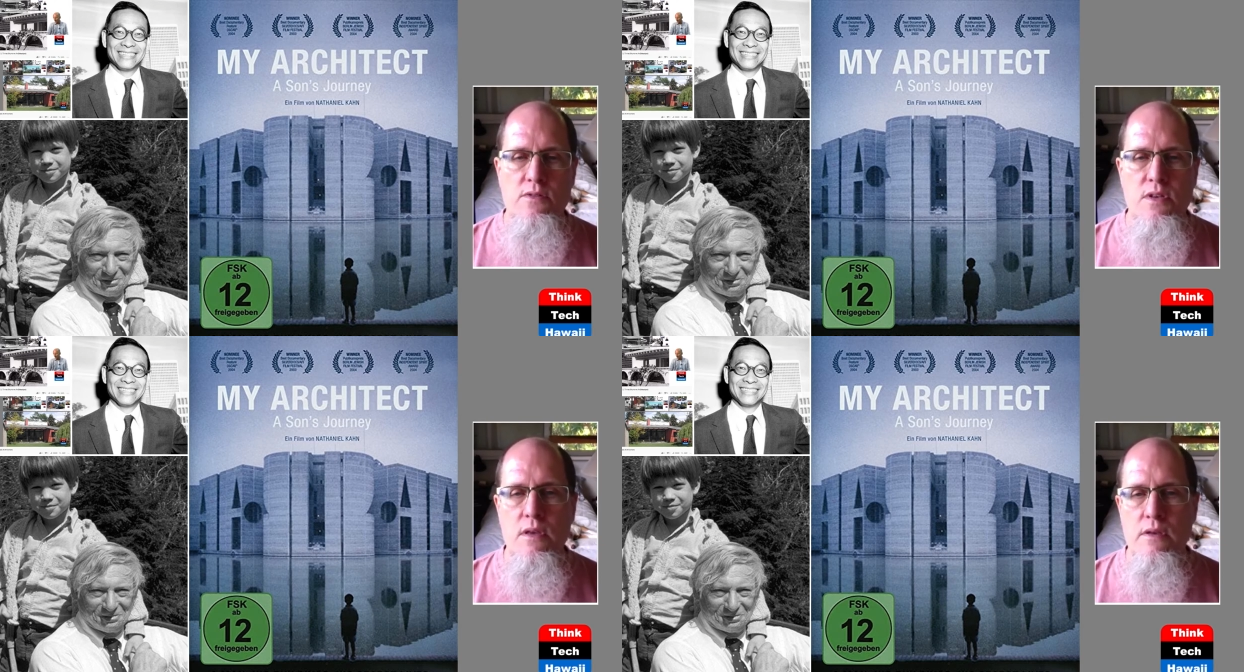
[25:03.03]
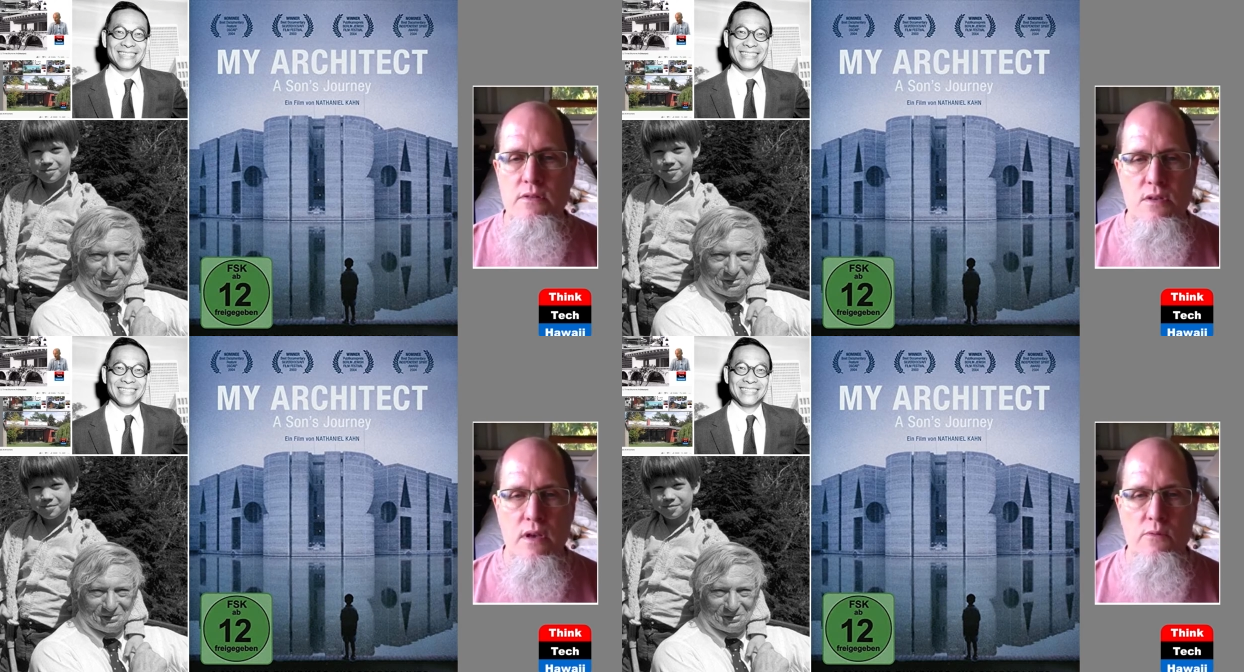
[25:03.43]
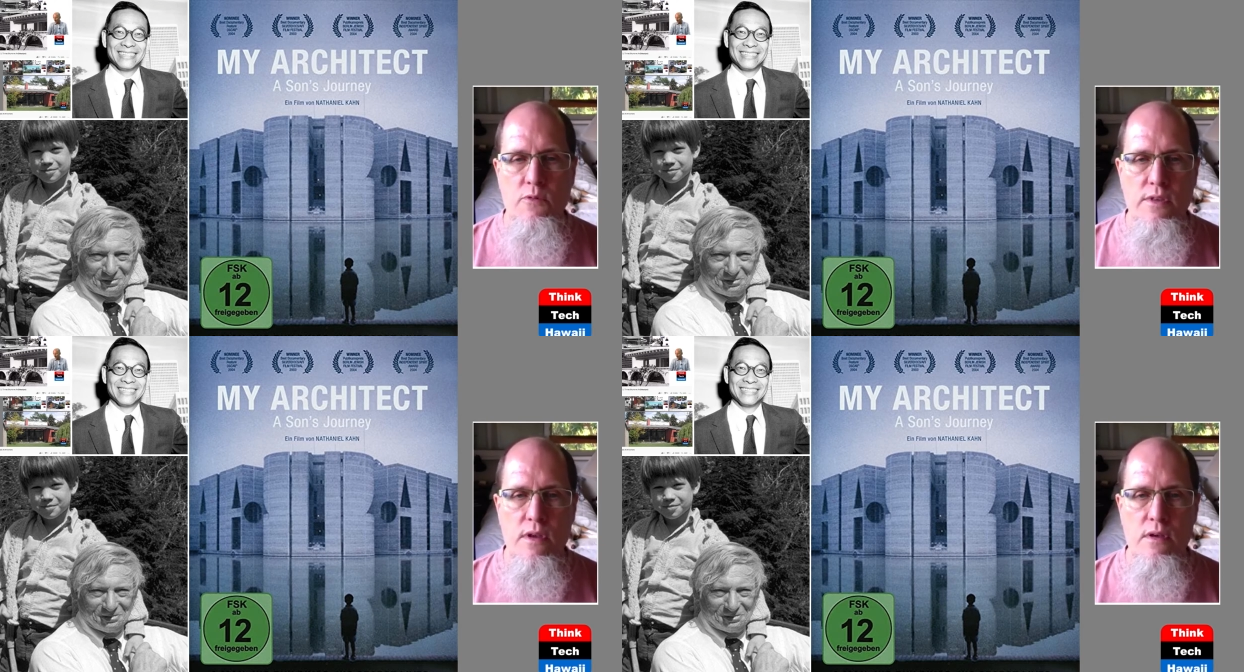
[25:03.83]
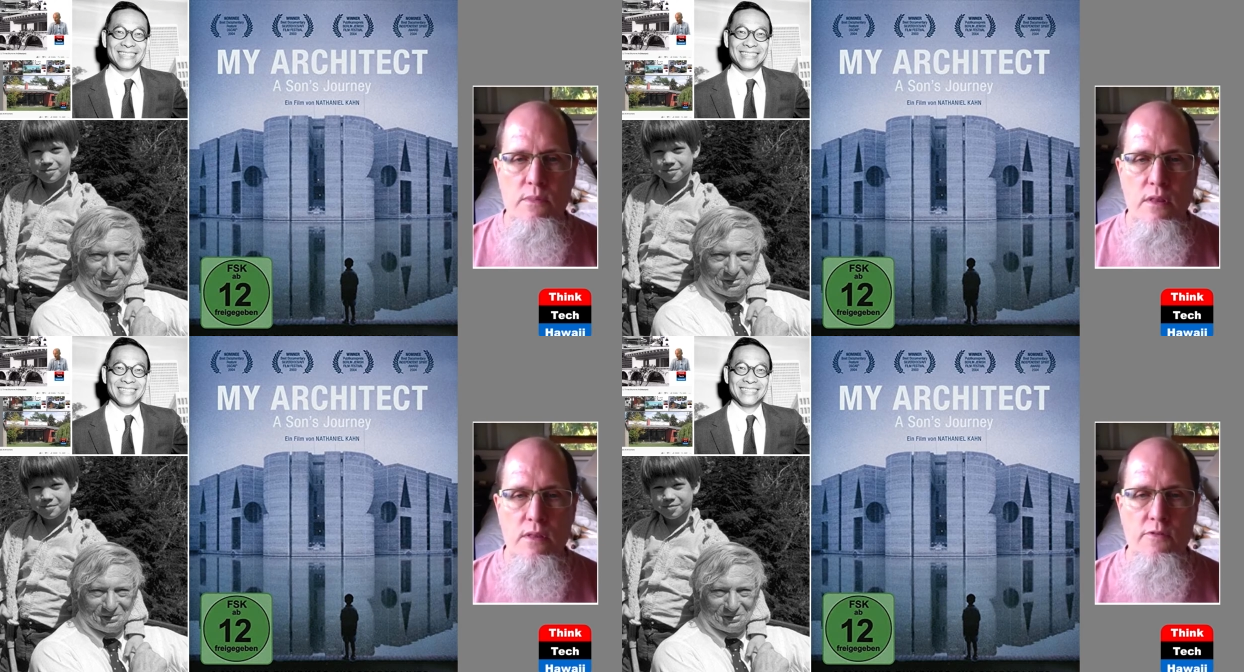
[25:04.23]
Speaker 1: You see his son with
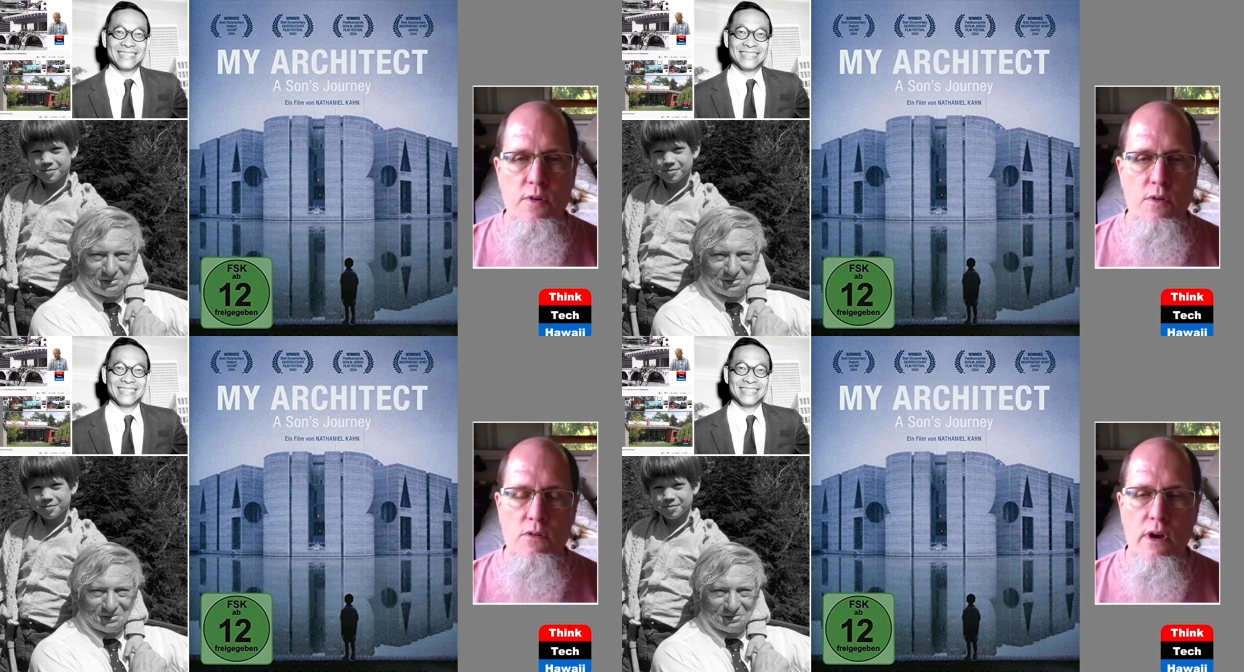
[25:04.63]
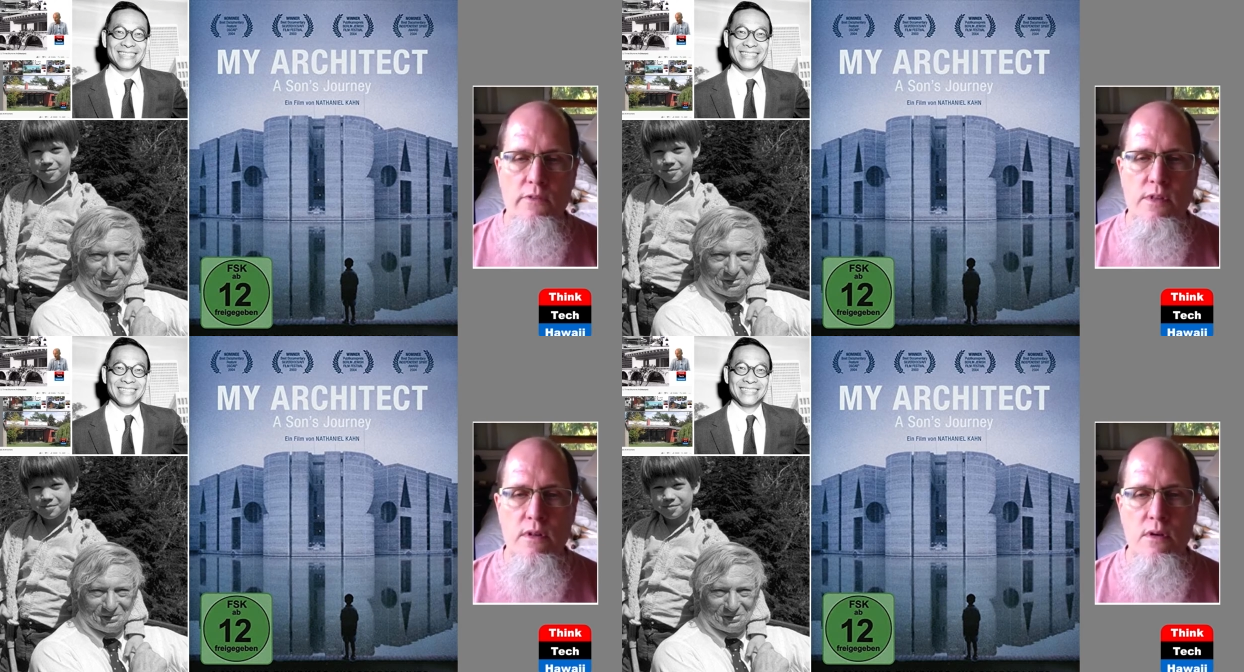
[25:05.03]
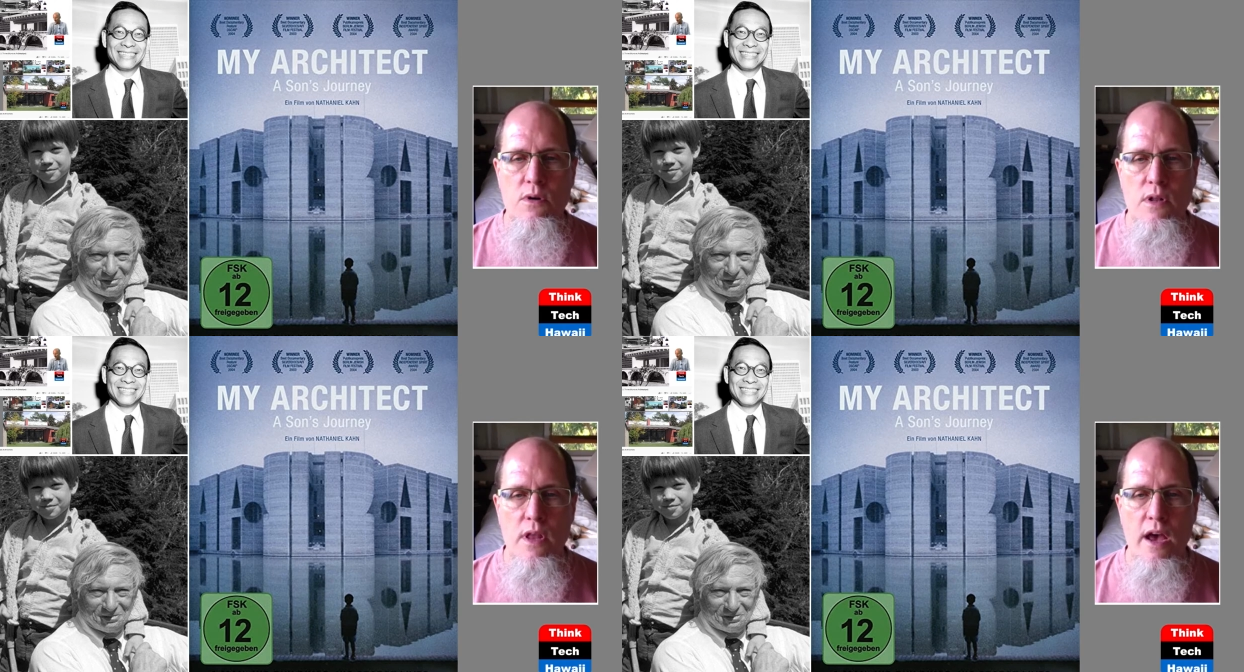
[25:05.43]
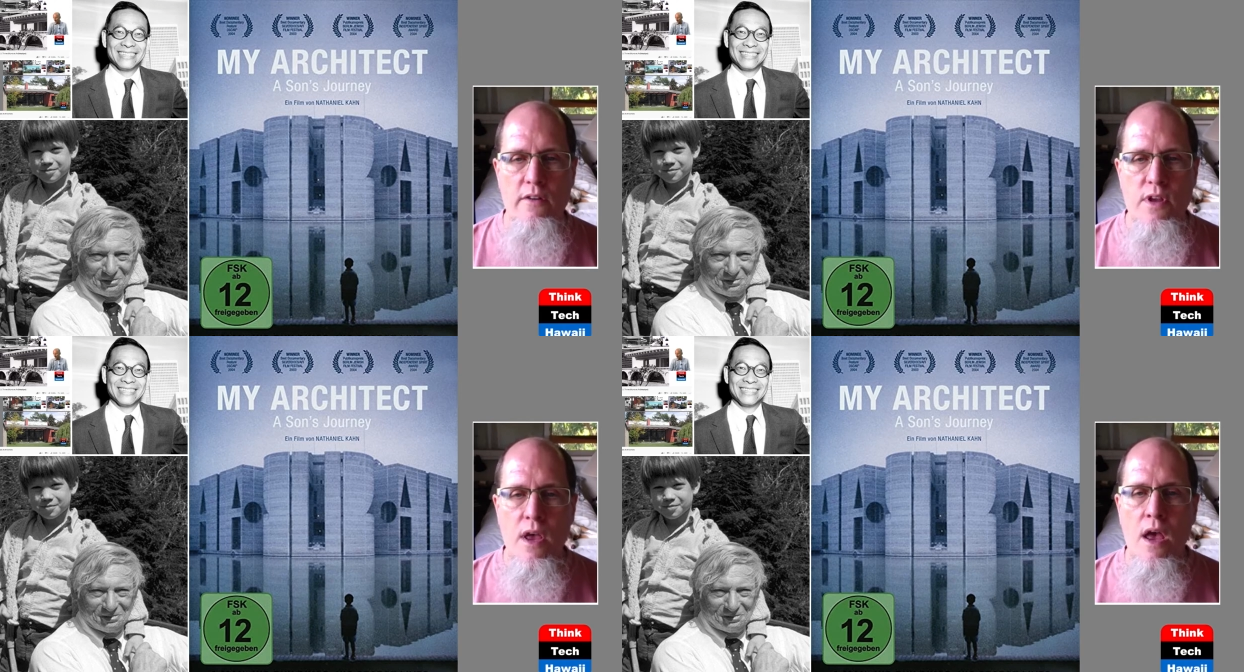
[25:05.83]
him in the photograph in the lower
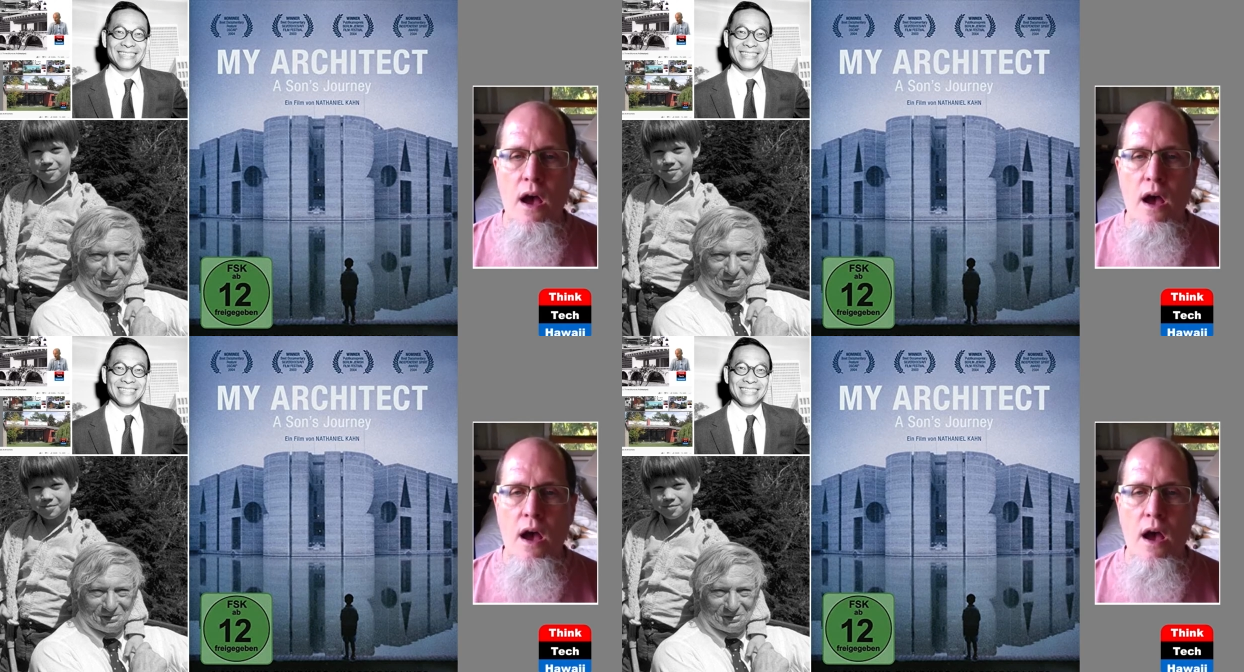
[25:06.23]
left.